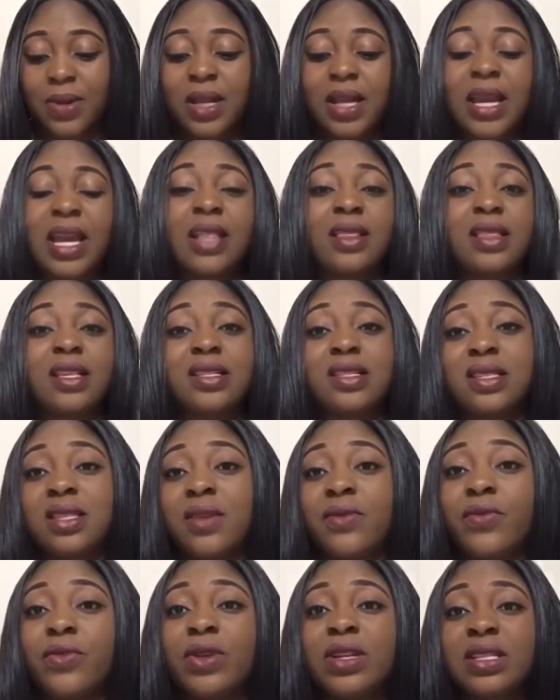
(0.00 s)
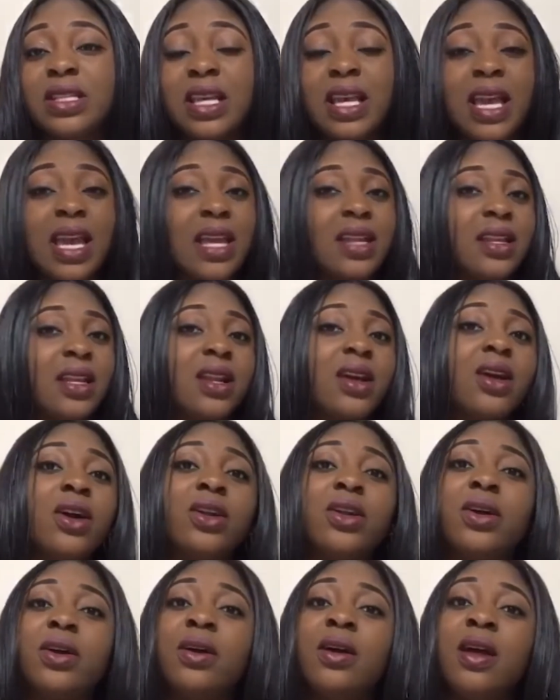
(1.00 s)
to get this difference. Again, they're not
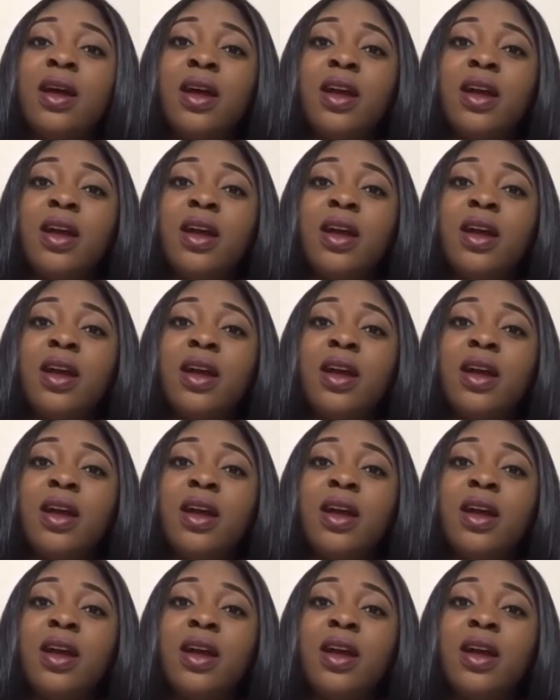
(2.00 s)
gonna,